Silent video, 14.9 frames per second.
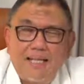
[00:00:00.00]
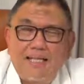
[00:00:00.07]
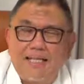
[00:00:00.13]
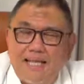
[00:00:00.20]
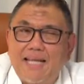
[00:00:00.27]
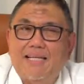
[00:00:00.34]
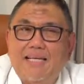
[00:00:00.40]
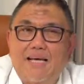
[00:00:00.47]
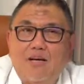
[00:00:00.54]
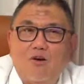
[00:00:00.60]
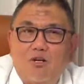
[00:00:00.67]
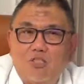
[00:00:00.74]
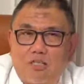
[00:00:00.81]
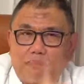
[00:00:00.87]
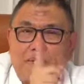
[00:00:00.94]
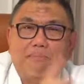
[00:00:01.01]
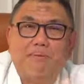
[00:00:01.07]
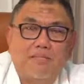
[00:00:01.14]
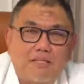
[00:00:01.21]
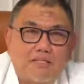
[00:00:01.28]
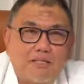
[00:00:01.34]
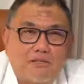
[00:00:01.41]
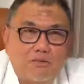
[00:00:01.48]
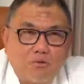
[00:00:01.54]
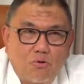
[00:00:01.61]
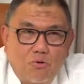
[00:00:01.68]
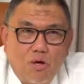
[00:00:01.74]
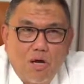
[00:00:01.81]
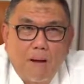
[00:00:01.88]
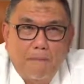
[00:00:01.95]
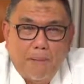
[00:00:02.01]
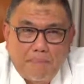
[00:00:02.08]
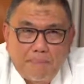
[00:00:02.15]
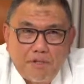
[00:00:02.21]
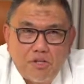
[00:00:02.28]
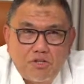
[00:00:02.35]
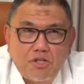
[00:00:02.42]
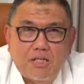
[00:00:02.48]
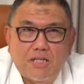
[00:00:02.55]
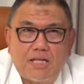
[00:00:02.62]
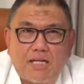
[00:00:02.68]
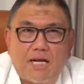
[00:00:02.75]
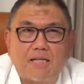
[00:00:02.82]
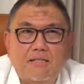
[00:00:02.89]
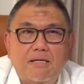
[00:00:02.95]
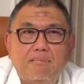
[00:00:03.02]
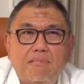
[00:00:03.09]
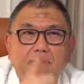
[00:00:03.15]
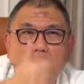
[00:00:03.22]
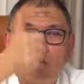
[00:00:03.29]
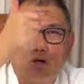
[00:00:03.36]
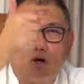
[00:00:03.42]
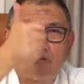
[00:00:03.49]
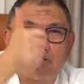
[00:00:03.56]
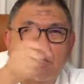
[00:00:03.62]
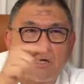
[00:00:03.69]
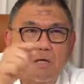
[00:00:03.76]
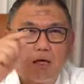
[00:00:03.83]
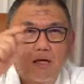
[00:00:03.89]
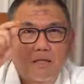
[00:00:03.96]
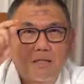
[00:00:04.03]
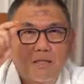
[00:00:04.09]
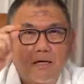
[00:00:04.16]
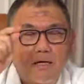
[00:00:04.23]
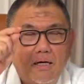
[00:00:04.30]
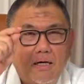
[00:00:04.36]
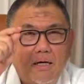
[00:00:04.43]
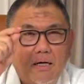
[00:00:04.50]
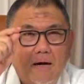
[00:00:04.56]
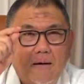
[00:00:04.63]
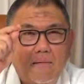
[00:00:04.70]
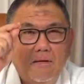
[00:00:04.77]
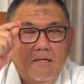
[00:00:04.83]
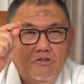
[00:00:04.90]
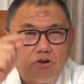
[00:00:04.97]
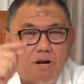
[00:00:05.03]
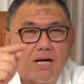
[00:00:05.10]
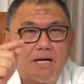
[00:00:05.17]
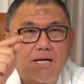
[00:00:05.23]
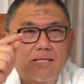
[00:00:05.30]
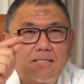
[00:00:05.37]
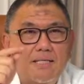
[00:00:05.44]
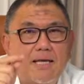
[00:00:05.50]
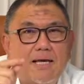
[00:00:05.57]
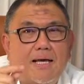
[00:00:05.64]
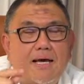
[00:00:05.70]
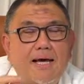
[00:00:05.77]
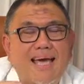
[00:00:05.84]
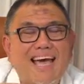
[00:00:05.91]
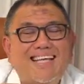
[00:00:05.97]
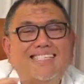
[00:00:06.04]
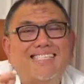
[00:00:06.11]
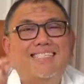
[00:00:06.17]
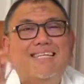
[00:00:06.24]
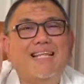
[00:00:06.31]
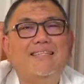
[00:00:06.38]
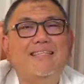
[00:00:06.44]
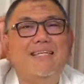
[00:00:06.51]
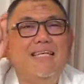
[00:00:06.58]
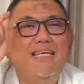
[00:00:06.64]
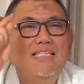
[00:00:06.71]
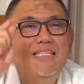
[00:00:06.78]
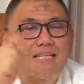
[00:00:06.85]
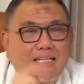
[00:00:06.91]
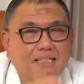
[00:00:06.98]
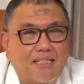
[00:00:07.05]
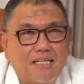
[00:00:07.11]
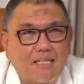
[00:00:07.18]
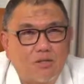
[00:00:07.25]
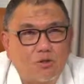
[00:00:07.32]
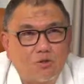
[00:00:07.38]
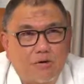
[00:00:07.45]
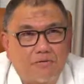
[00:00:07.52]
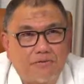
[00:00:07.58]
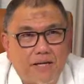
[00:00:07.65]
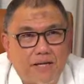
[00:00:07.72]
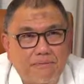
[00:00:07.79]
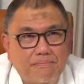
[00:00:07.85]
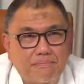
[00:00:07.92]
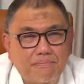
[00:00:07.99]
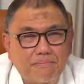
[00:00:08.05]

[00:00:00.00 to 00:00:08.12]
That can cause the palpitation. So palpitation can either be because the drug is accidentally injected into a vein,